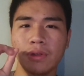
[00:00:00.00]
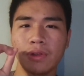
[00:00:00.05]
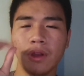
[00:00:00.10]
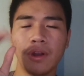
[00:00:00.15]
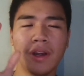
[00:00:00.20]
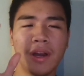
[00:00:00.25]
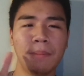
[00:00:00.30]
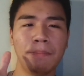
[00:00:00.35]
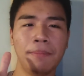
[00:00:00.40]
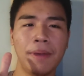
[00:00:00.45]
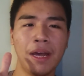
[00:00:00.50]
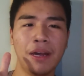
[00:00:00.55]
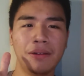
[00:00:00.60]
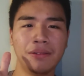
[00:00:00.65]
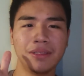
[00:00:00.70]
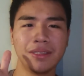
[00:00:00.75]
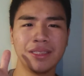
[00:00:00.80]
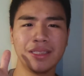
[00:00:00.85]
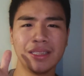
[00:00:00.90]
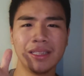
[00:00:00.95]
learn
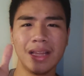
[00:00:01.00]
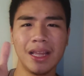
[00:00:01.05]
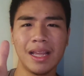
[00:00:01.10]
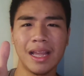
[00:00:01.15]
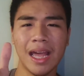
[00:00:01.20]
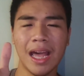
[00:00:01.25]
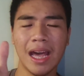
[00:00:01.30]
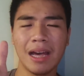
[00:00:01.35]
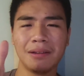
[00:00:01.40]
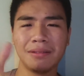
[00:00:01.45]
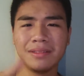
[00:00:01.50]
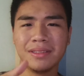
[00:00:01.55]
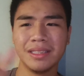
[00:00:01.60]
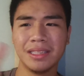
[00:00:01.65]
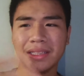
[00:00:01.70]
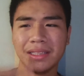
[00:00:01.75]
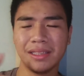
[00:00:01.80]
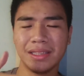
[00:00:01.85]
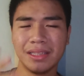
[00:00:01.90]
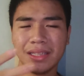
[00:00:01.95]
about like how
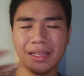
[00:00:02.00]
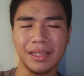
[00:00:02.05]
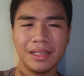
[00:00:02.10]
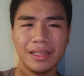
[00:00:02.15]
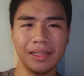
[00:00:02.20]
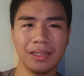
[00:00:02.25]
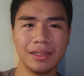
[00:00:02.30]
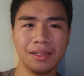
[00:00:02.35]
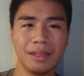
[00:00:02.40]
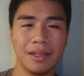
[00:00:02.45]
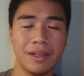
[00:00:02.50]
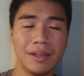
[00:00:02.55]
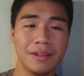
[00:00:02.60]
did the